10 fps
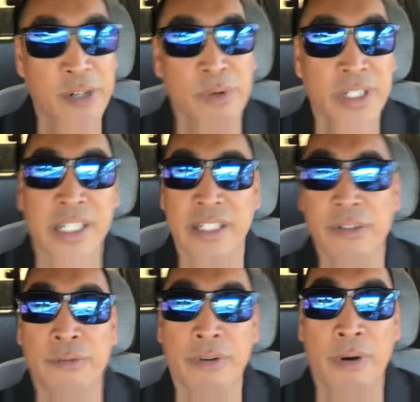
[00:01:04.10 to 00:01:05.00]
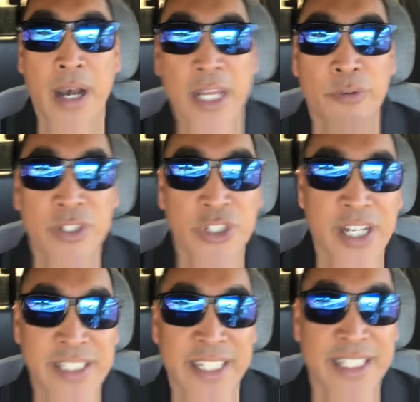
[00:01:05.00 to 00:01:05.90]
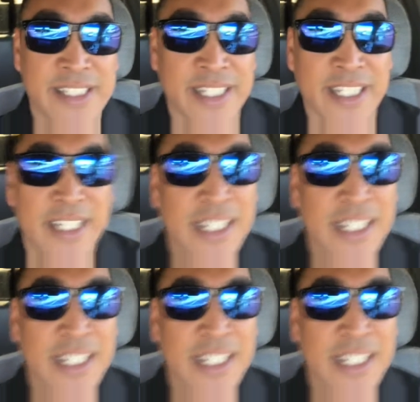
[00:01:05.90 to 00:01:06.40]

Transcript: I don't want you guys to get sick.